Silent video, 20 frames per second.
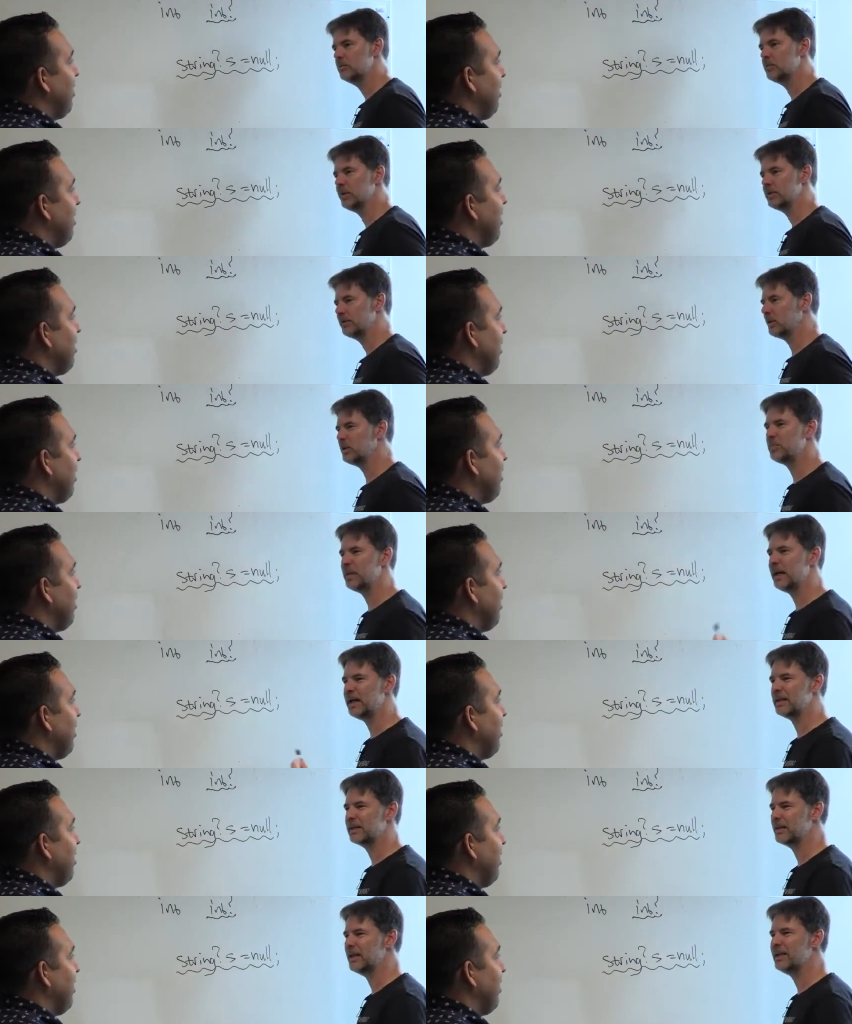Speaker 1: but the
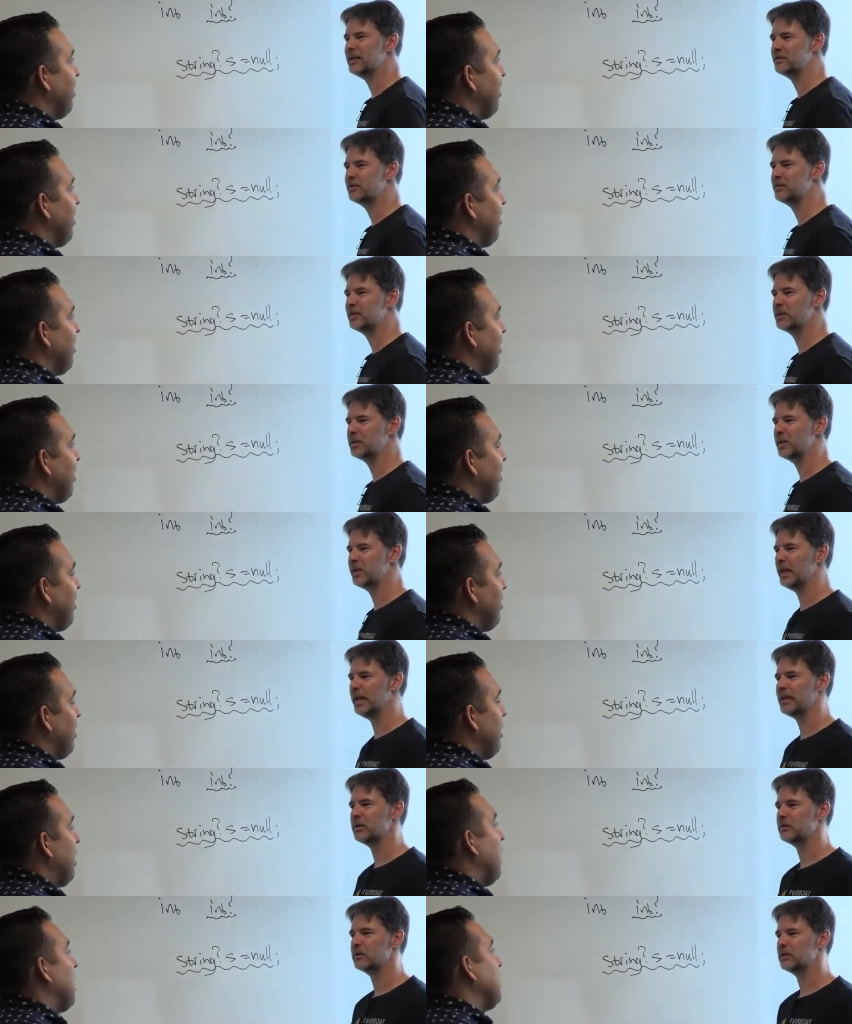compiler can't figure
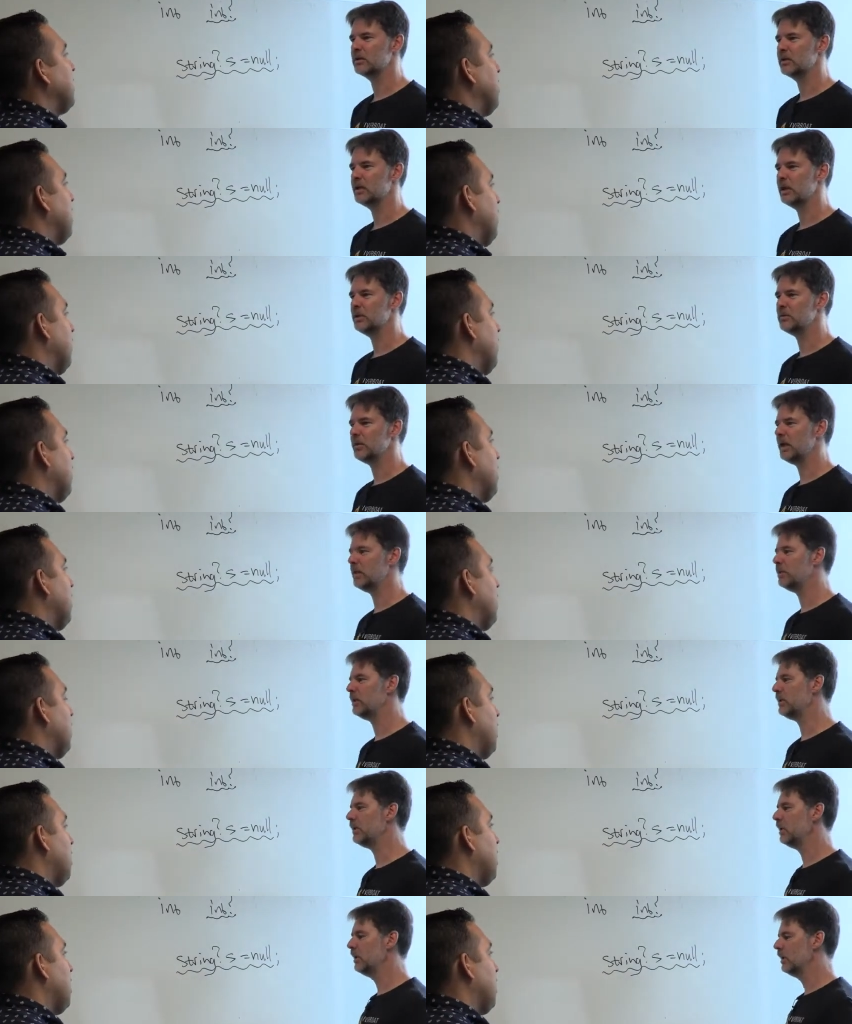it out. I see. It
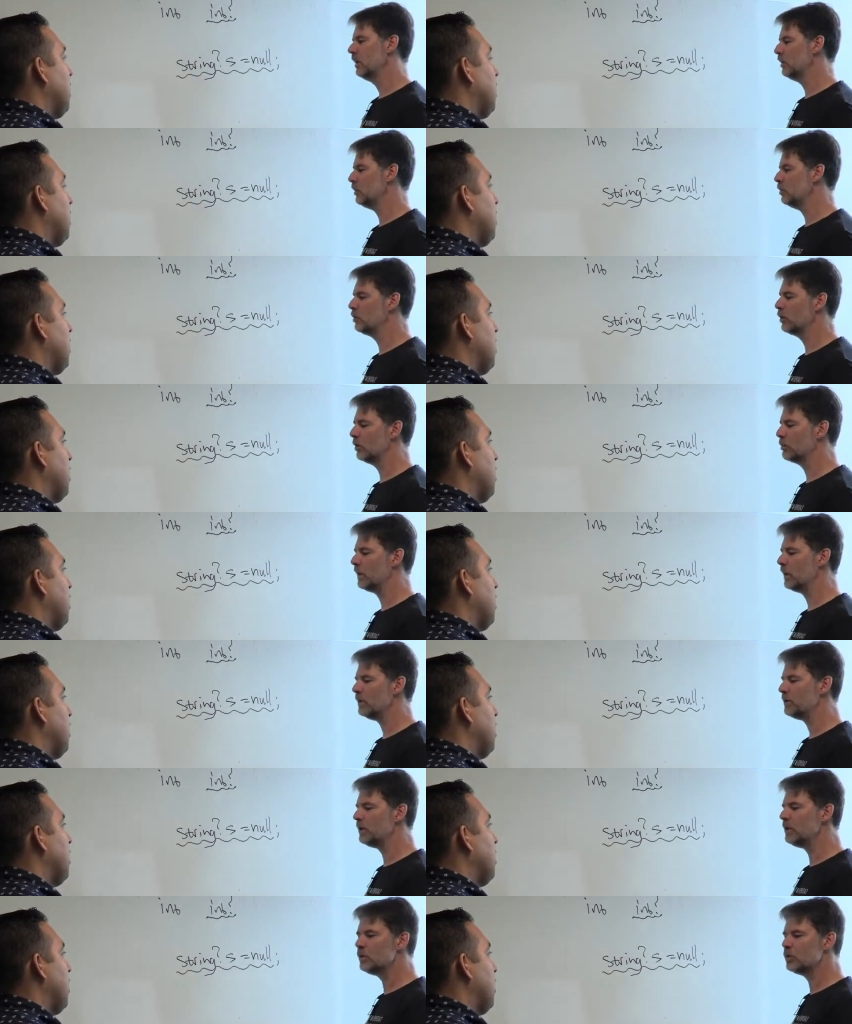may be, you know,
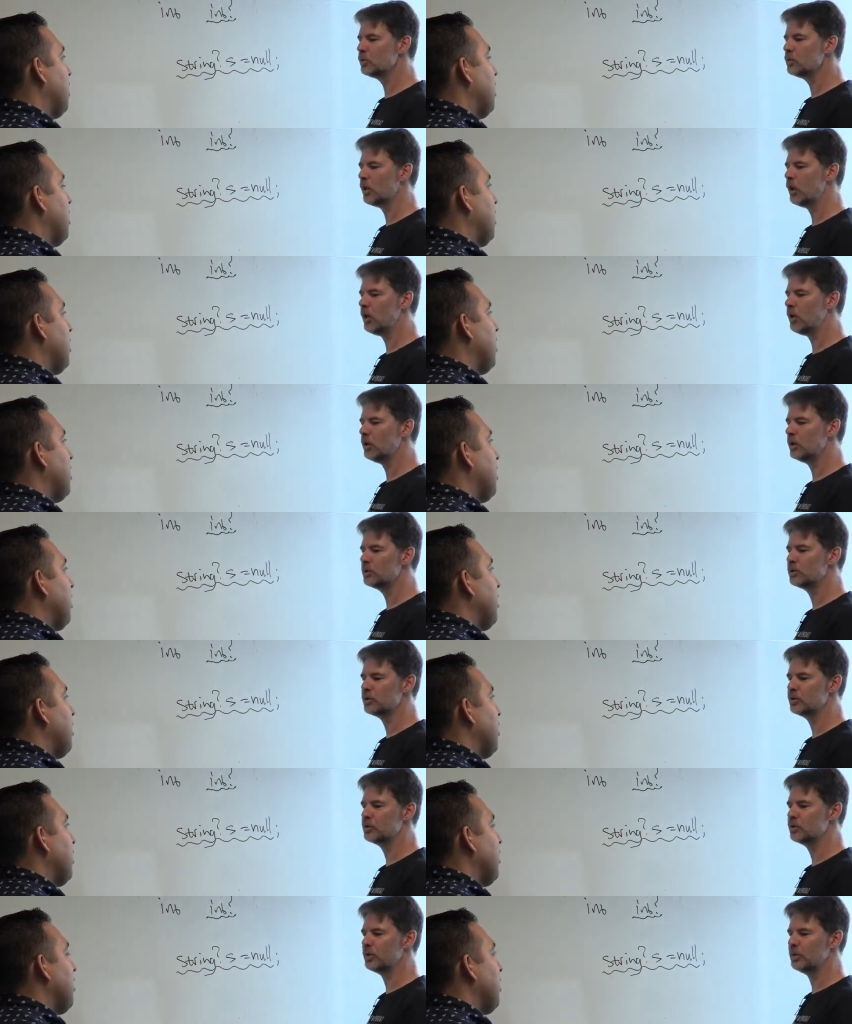maybe you
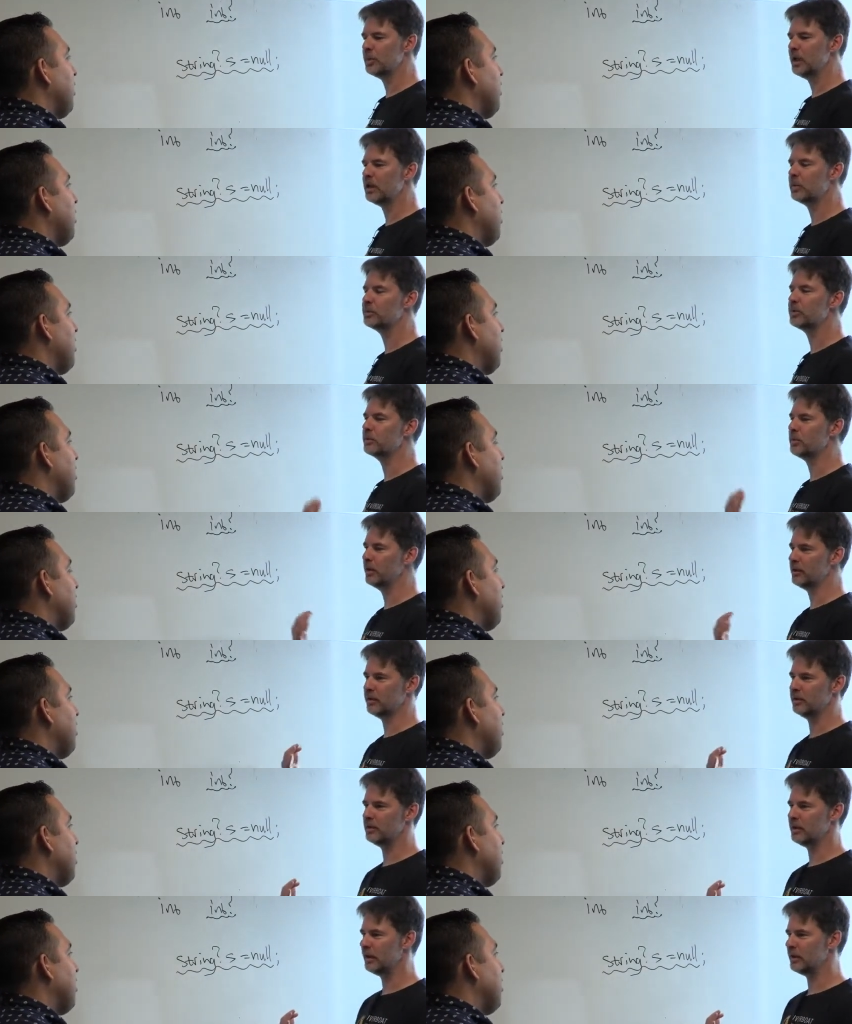called to some helper
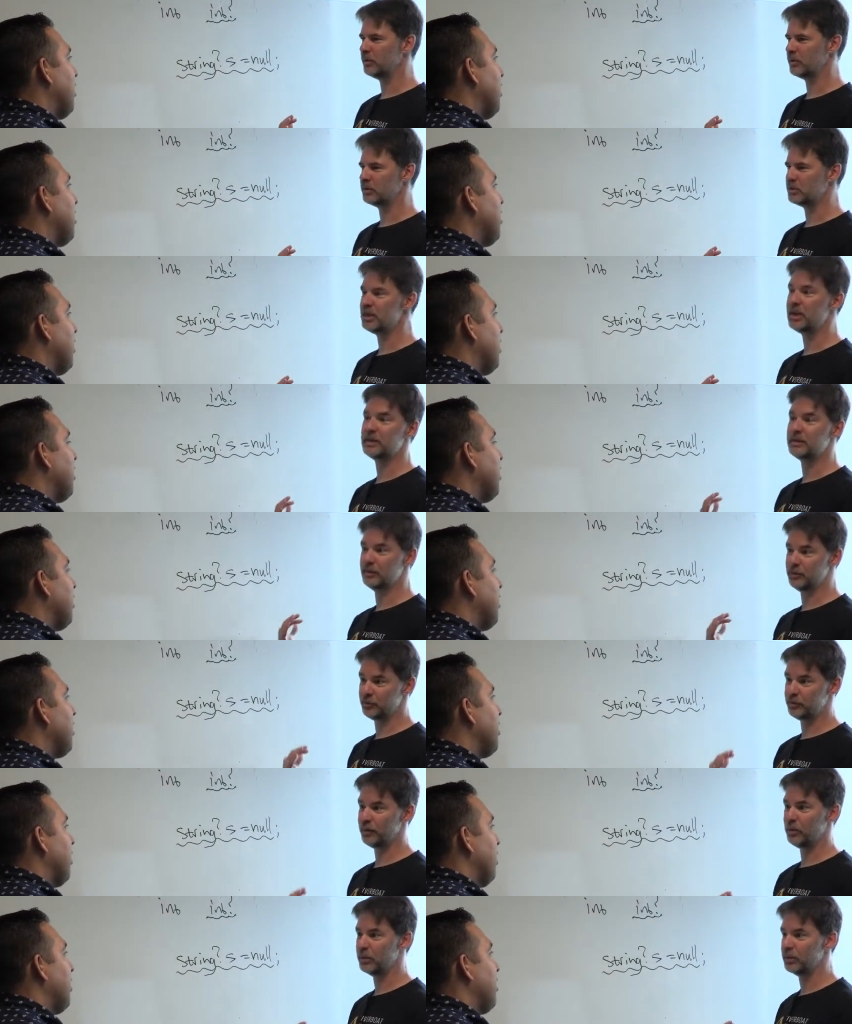method that checked
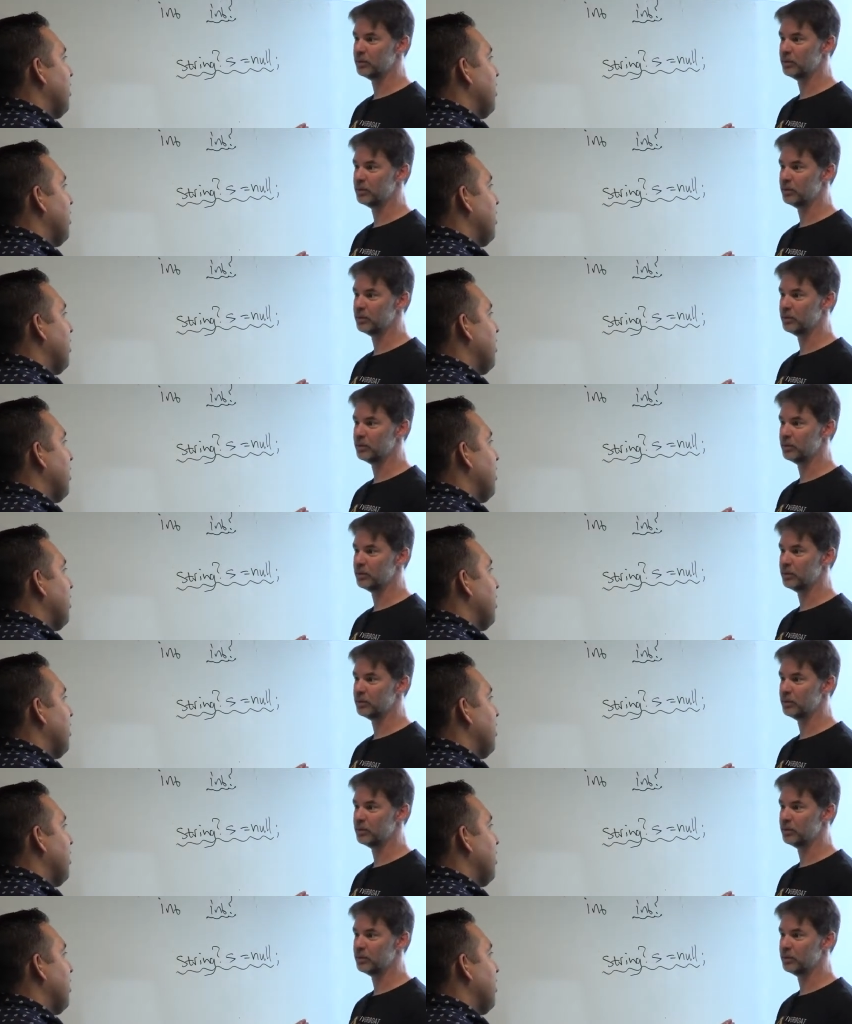it for